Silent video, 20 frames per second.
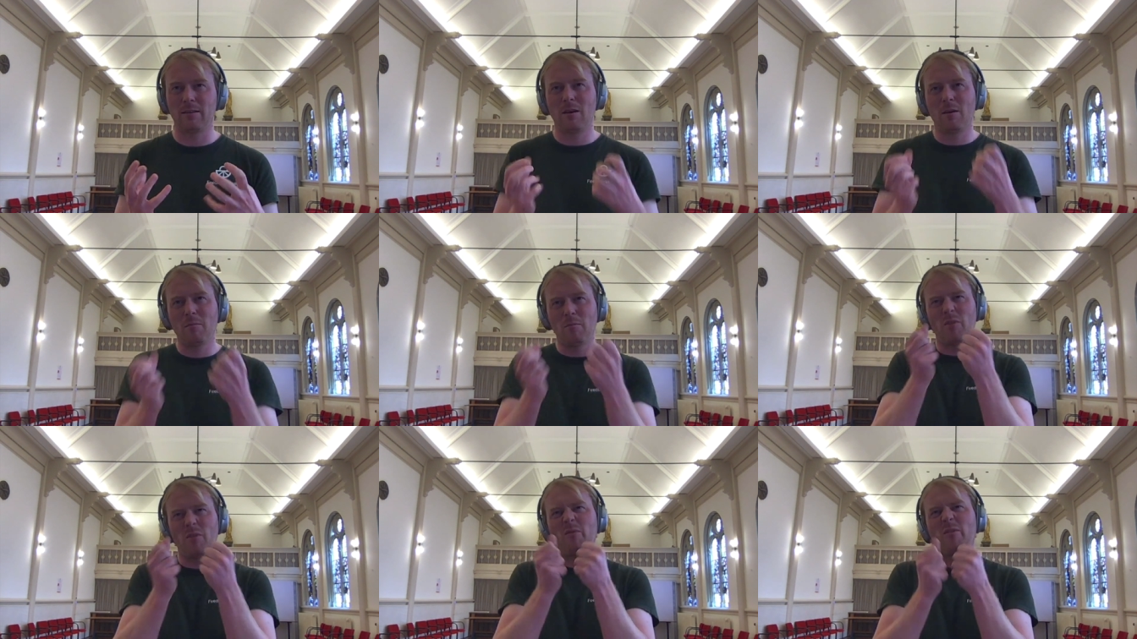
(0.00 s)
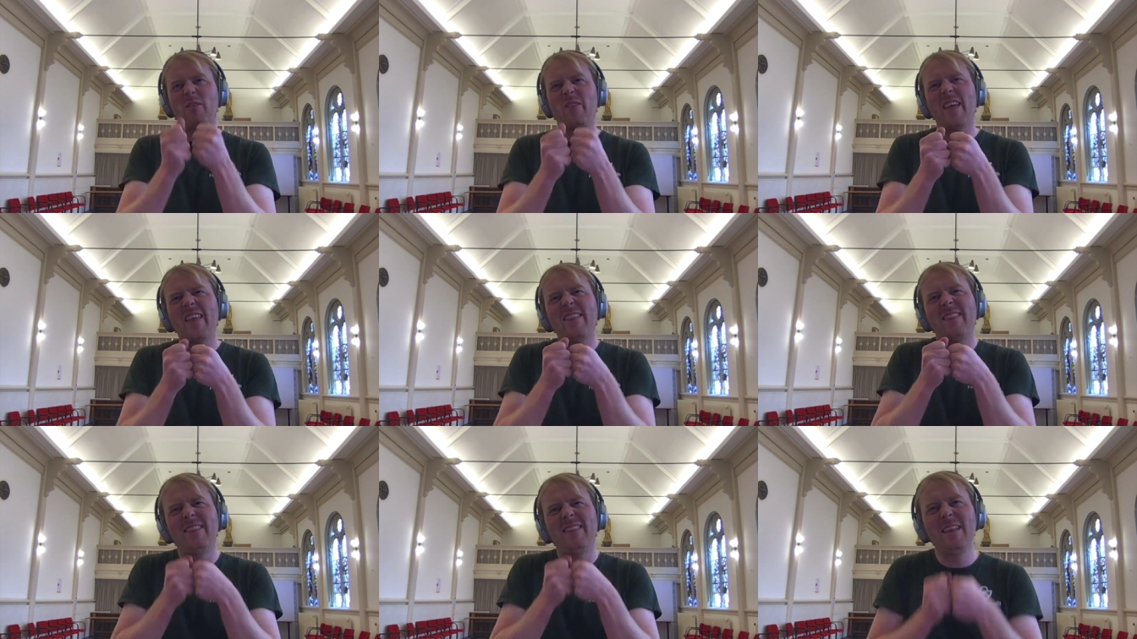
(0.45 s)
But for
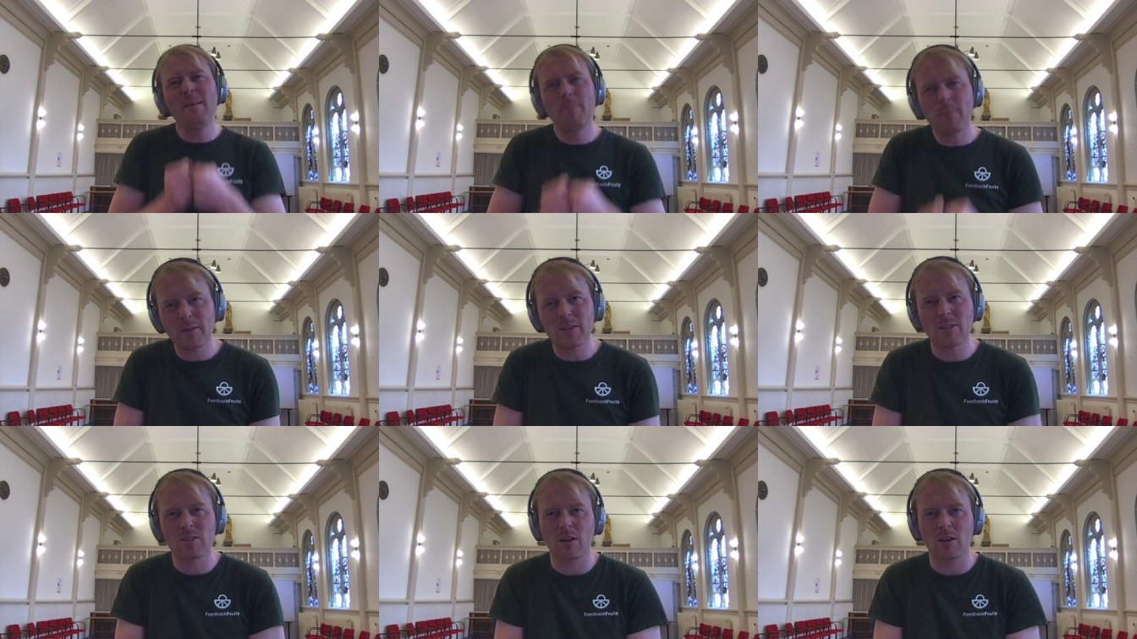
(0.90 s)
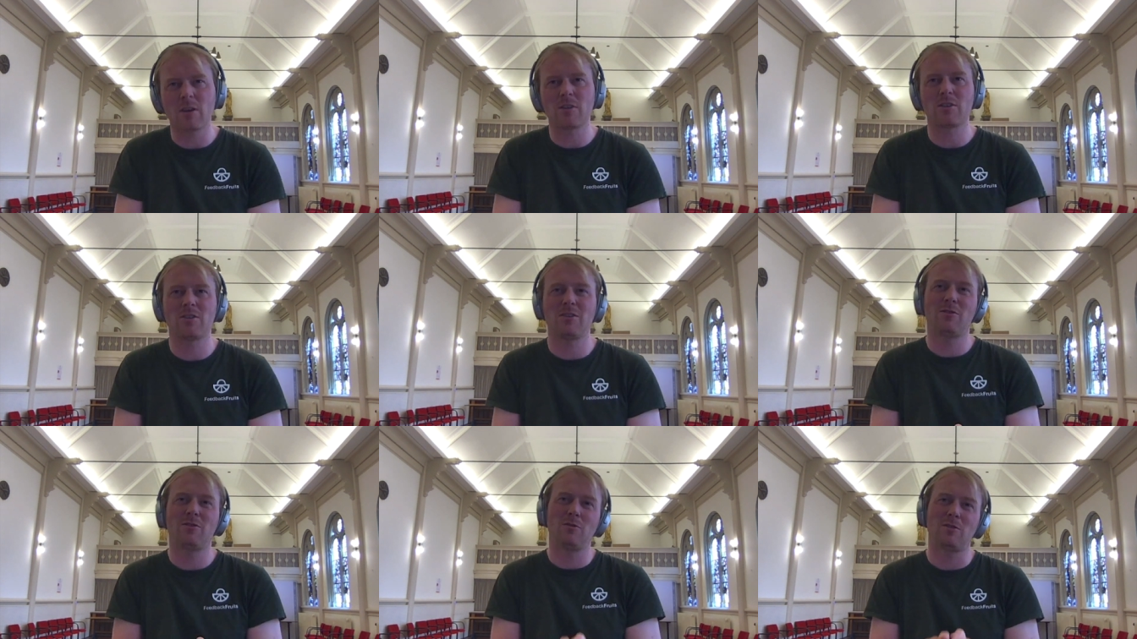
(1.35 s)
that deeper
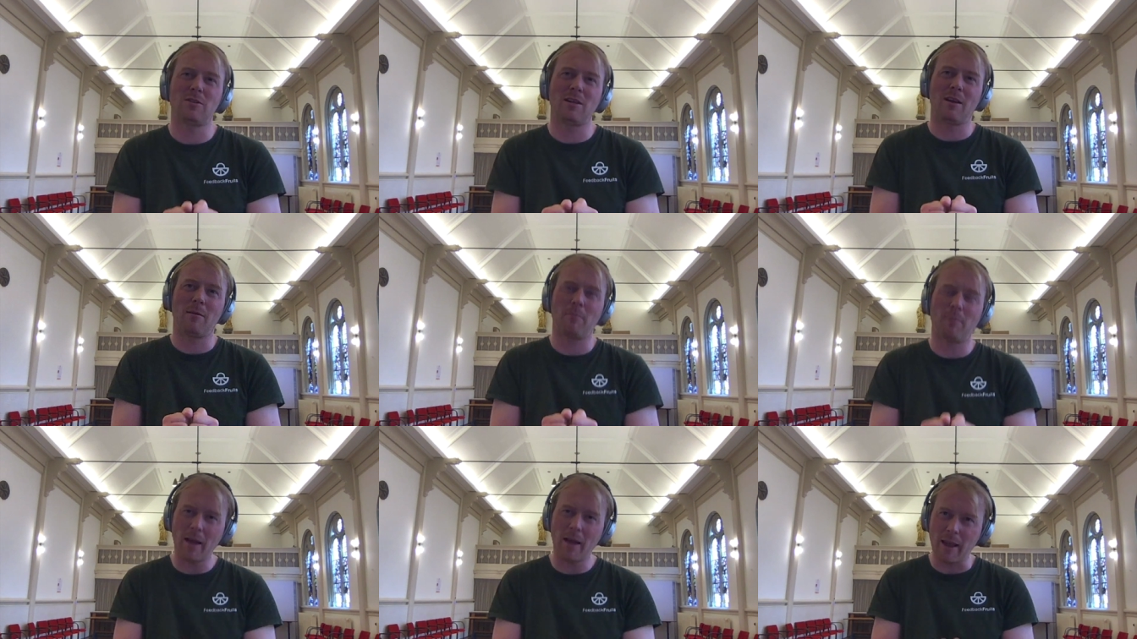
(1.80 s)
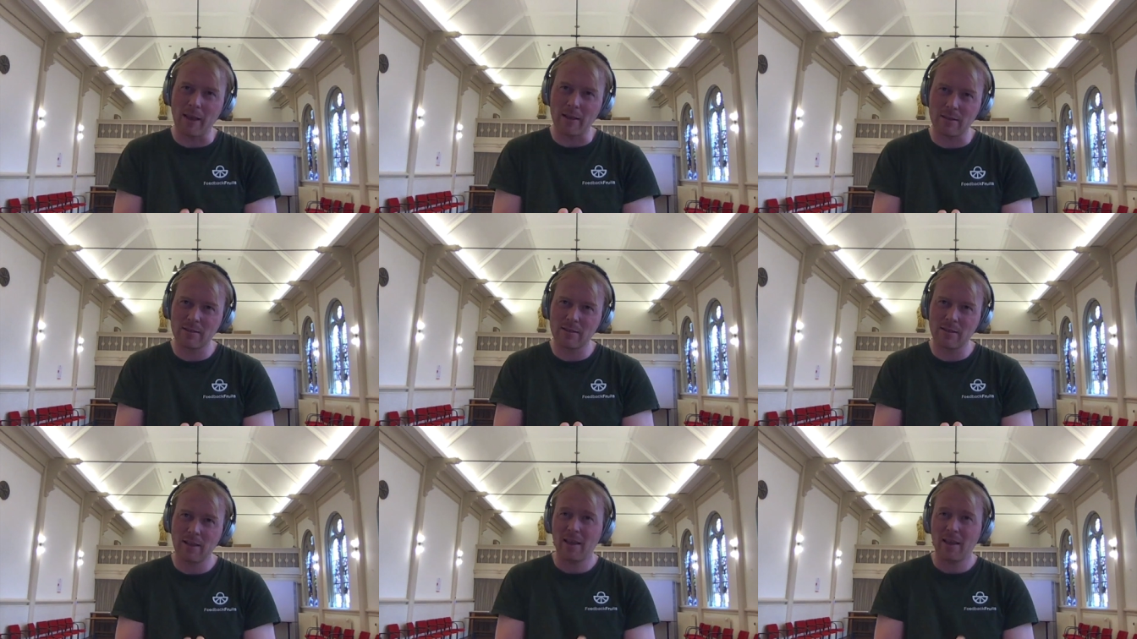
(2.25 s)
discussion to take
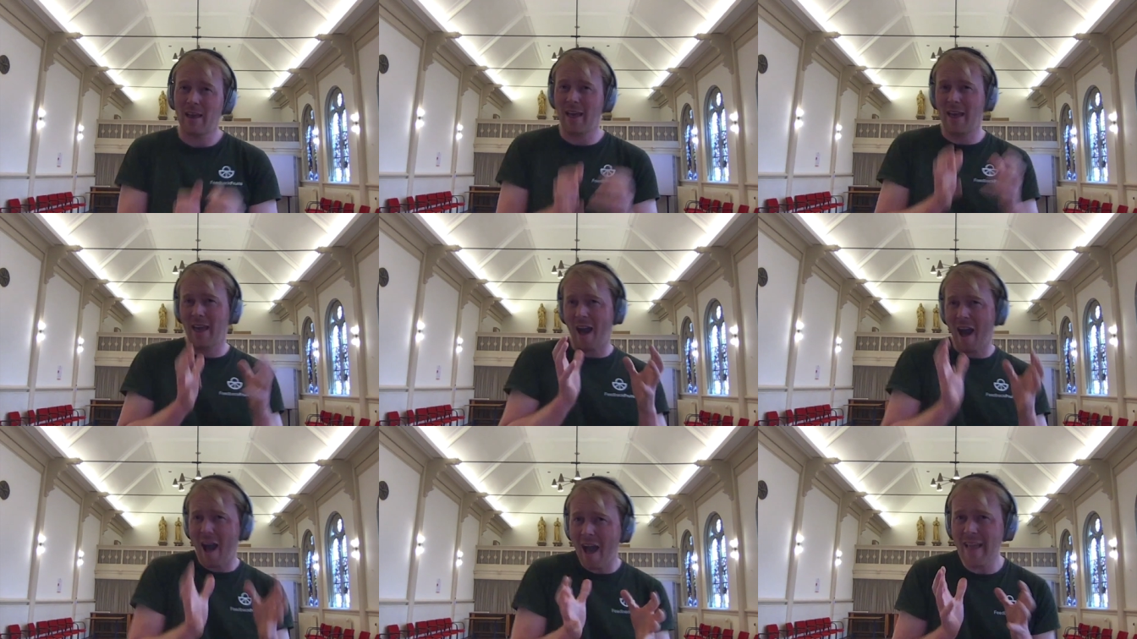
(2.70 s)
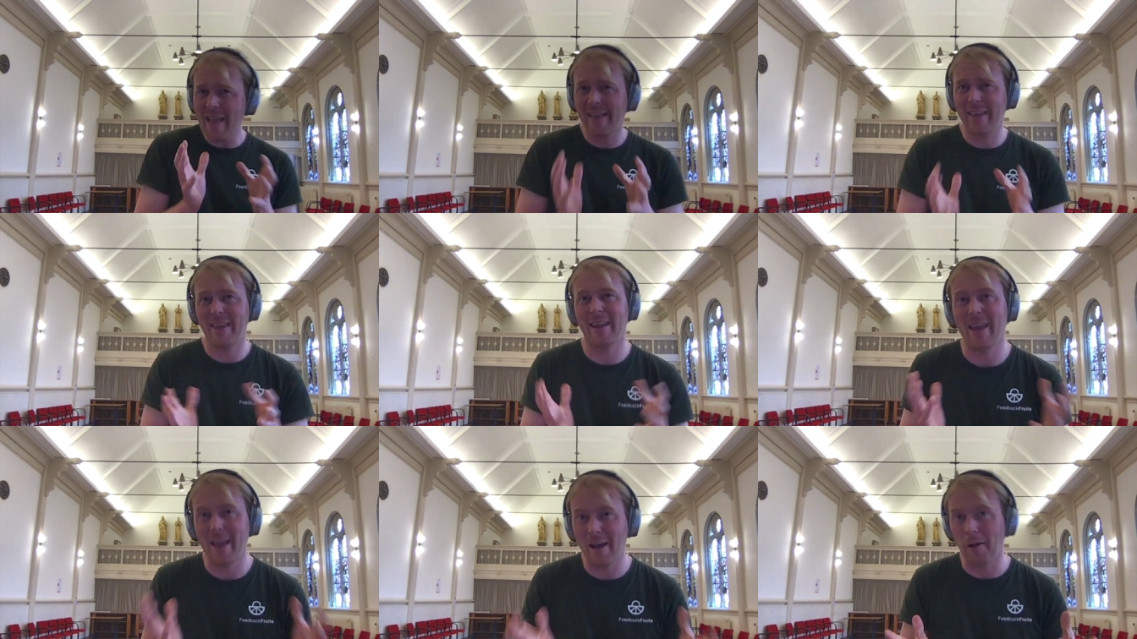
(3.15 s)
place, AI
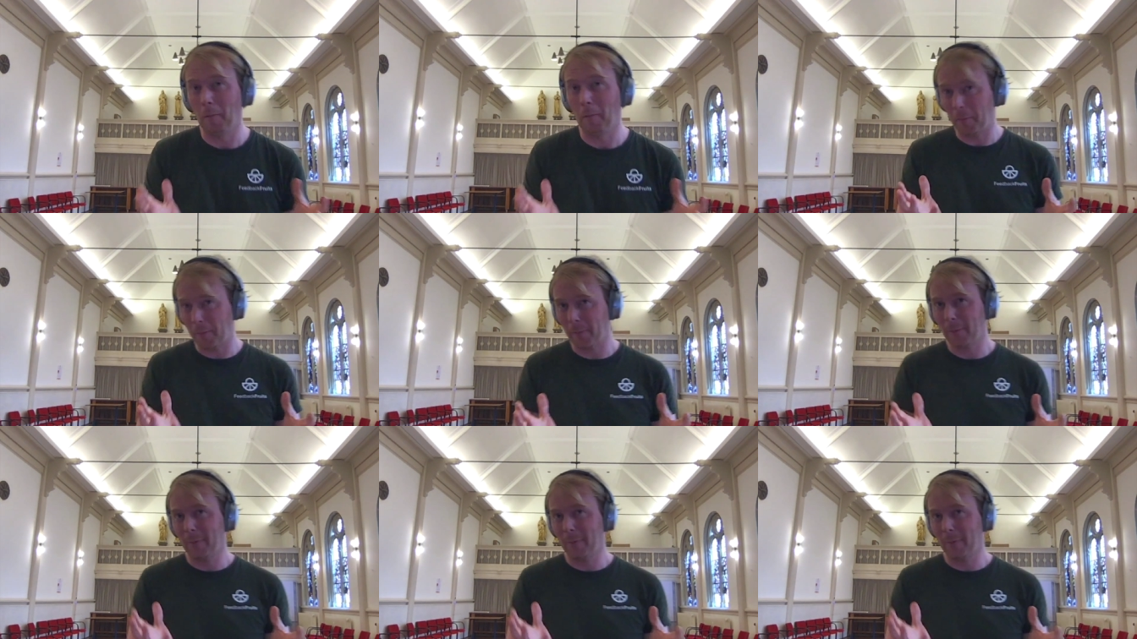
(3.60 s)
can help.